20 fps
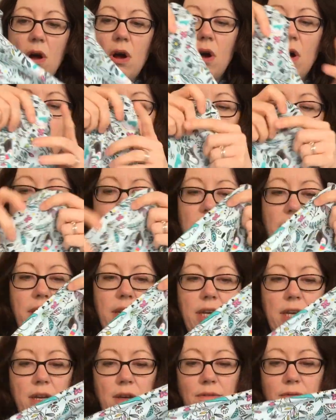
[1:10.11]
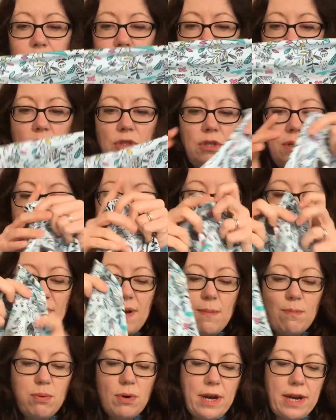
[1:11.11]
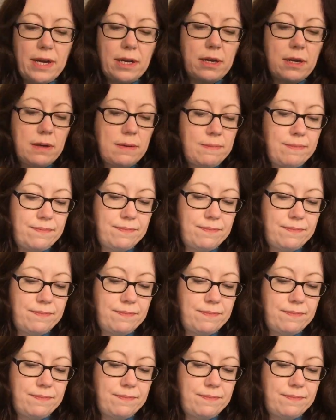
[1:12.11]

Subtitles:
on the front of the fabric